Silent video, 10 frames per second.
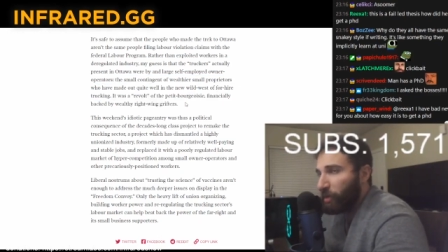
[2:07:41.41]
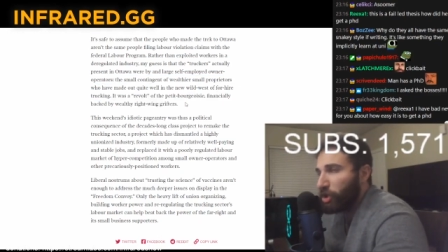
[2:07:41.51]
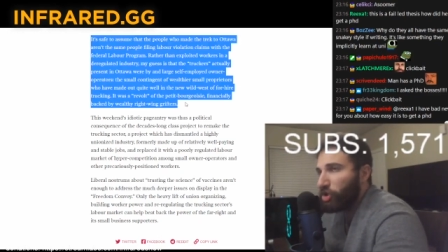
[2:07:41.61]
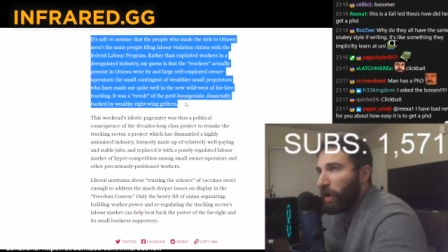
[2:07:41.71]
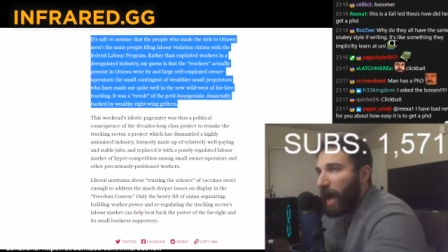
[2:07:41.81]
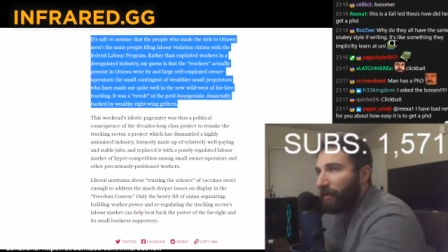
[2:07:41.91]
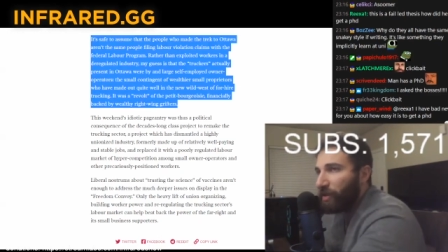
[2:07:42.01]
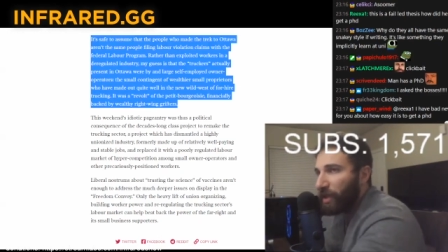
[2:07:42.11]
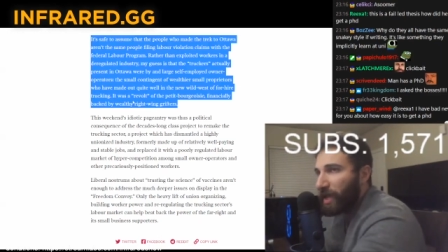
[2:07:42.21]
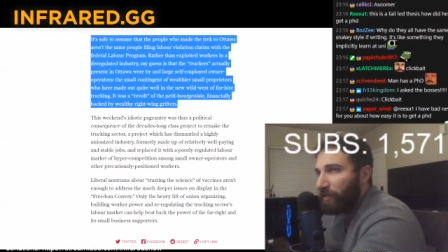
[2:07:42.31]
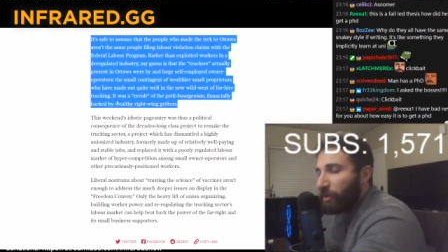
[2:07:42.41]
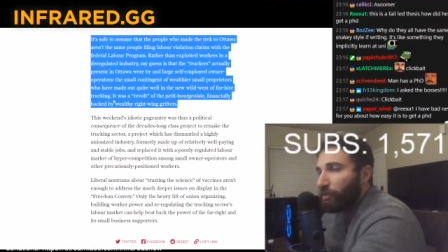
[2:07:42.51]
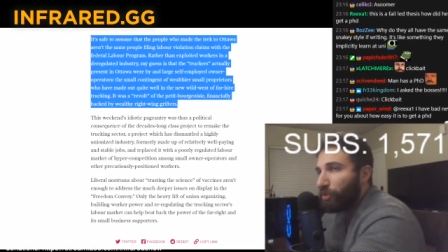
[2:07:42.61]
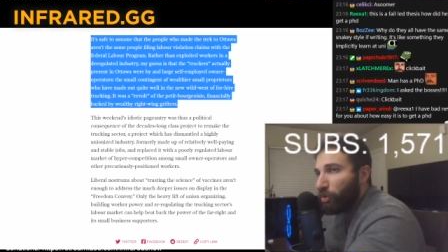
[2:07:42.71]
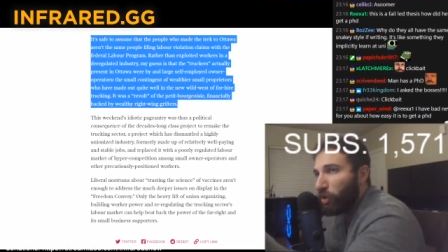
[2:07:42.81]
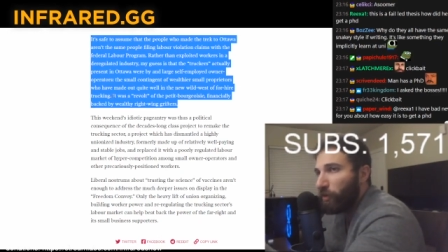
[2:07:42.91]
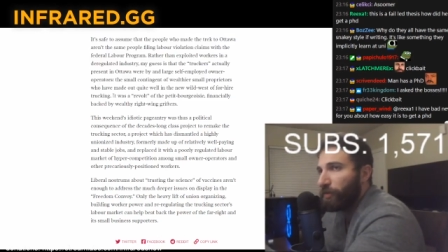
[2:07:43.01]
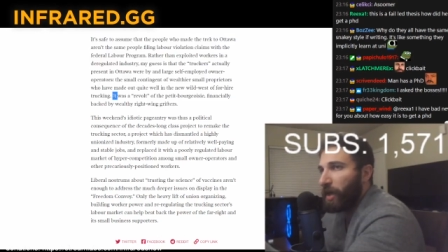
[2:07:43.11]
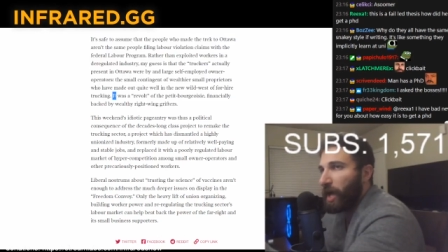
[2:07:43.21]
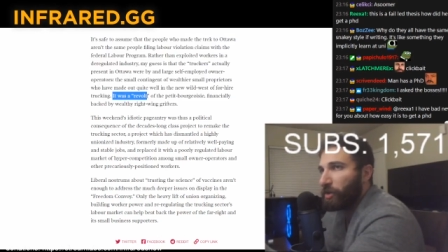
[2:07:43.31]
But you haven't even proved
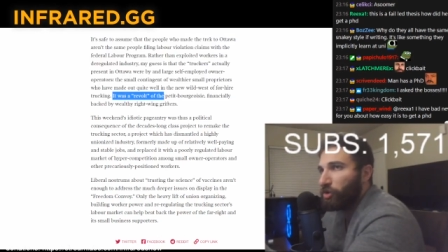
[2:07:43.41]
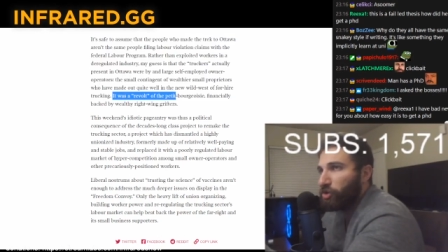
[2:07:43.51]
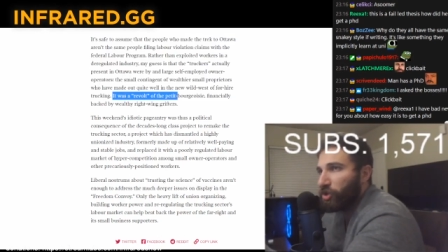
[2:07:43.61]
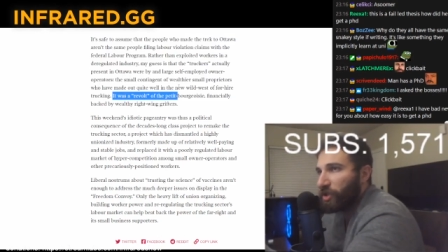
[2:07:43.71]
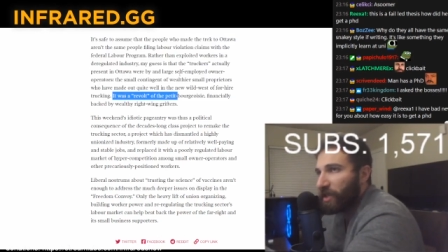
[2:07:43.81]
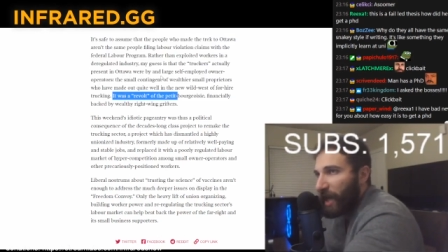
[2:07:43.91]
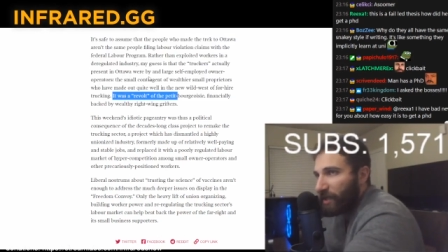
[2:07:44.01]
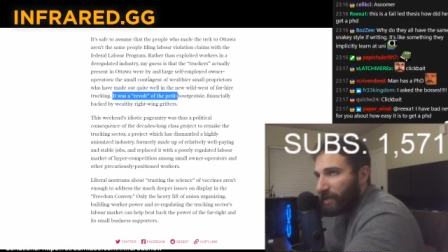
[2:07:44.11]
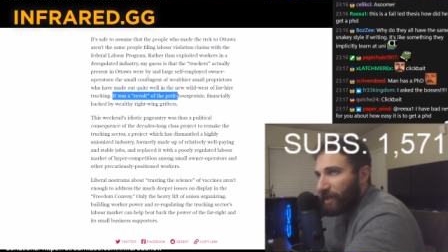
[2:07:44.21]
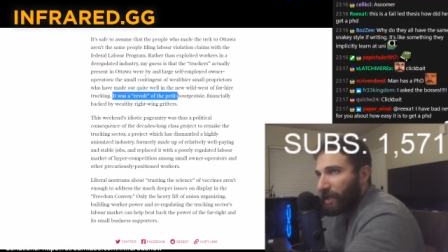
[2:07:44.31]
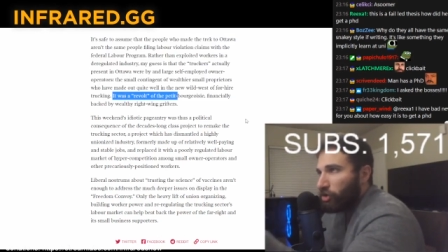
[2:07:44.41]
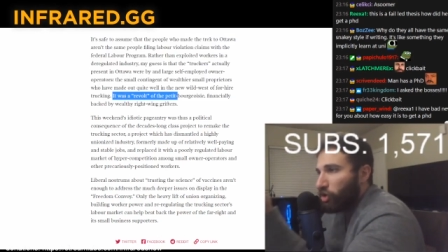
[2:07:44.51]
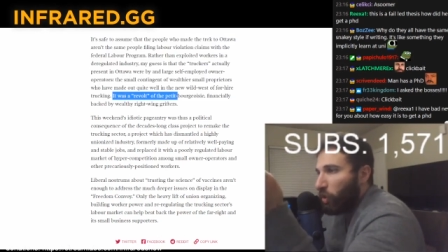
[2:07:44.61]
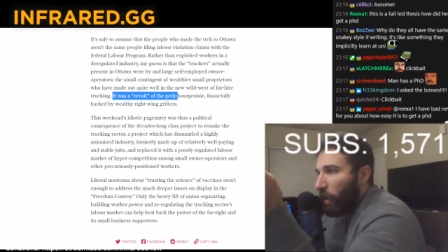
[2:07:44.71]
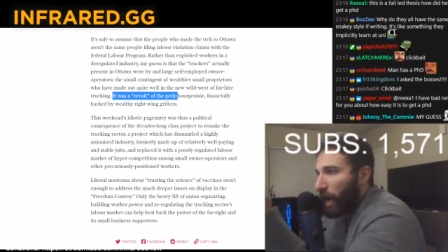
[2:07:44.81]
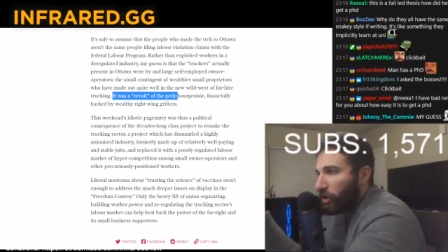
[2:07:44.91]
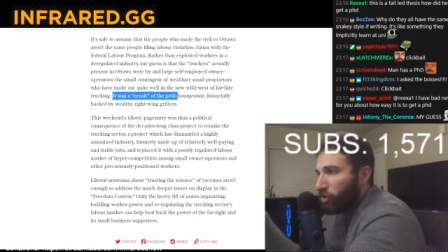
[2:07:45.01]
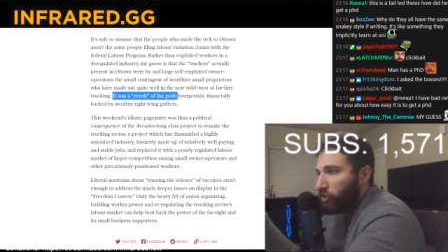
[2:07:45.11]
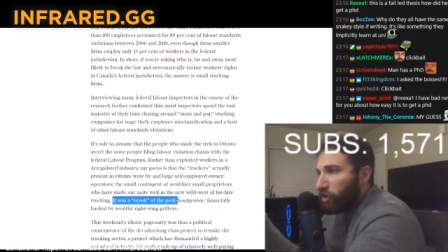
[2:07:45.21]
that. You're just guessing. So why did you